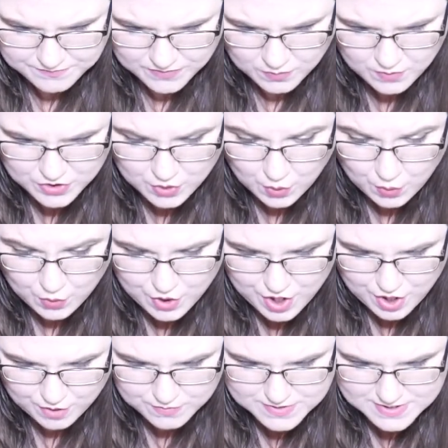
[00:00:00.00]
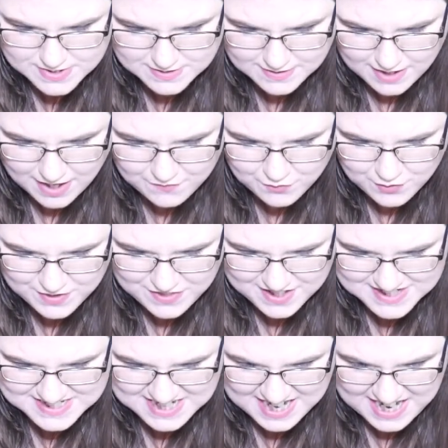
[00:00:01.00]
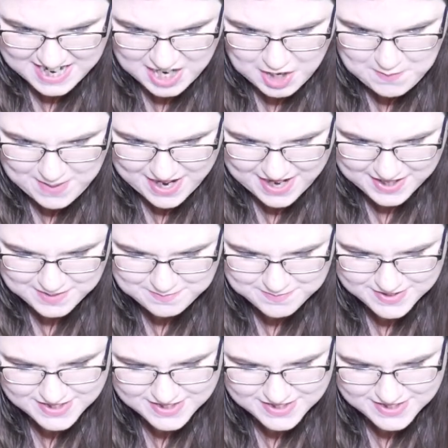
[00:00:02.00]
with Oreos, covering the entire bottom.